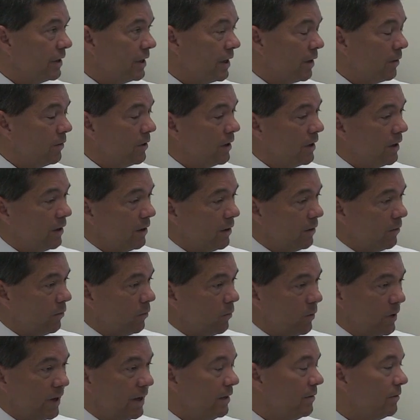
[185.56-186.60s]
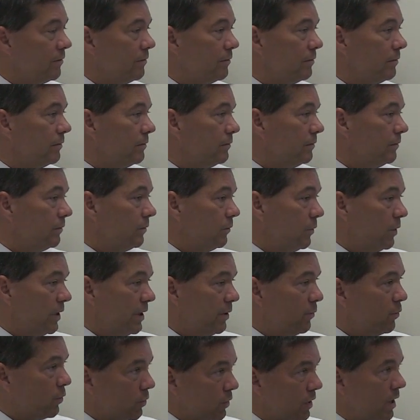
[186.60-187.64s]
You know, we
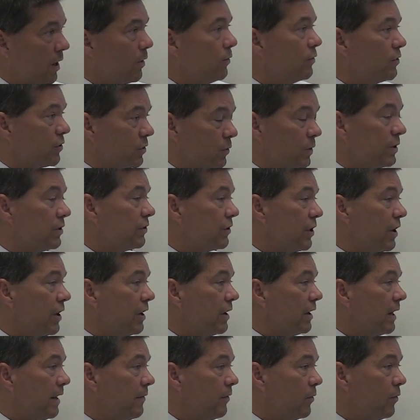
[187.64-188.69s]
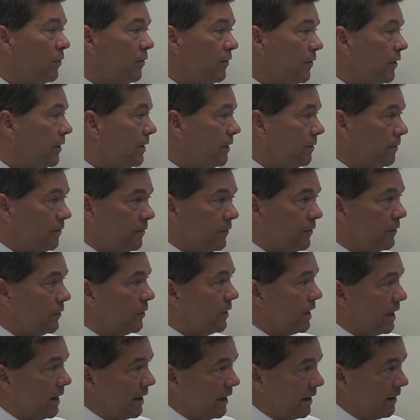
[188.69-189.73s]
will go to a certain level
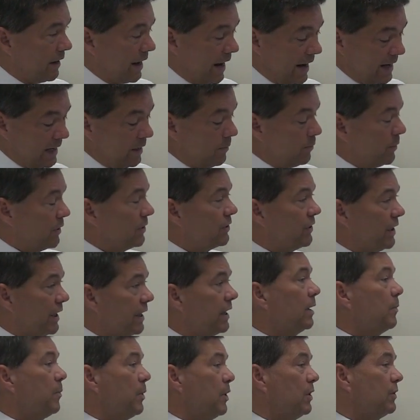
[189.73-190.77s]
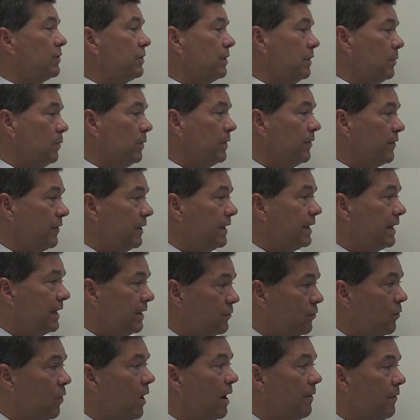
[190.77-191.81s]
for any particular person that we think
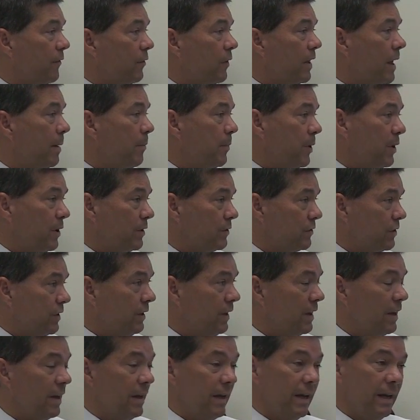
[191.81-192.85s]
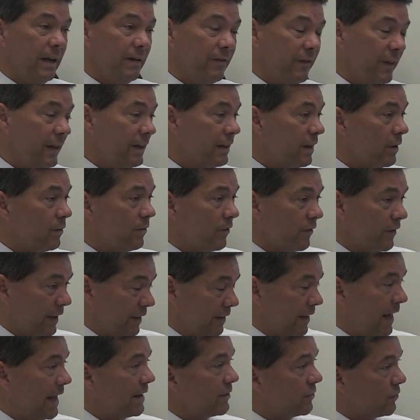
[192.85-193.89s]
is right for that person. If they don't
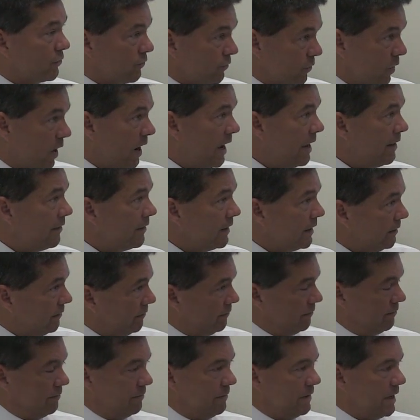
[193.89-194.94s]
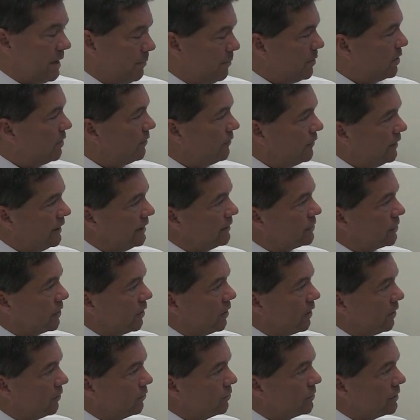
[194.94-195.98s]
think that's right, then they're perfectly
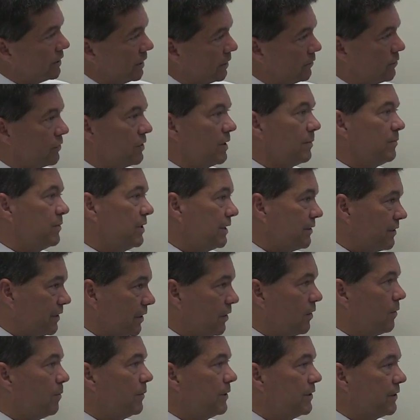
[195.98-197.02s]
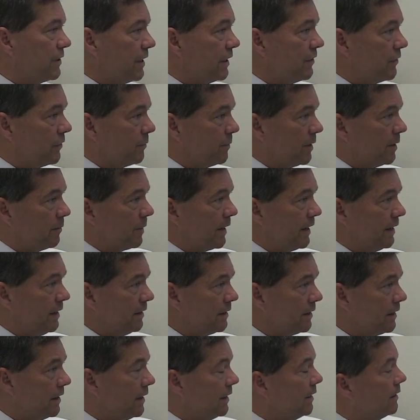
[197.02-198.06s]
entitled, you know, subject to compensation being
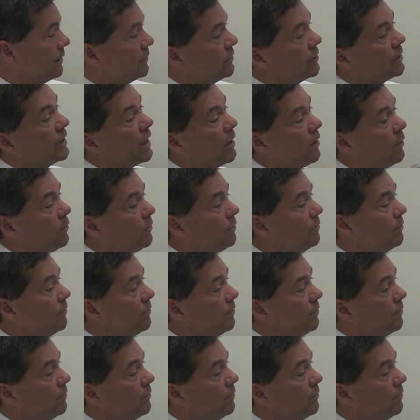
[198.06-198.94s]
paid, to go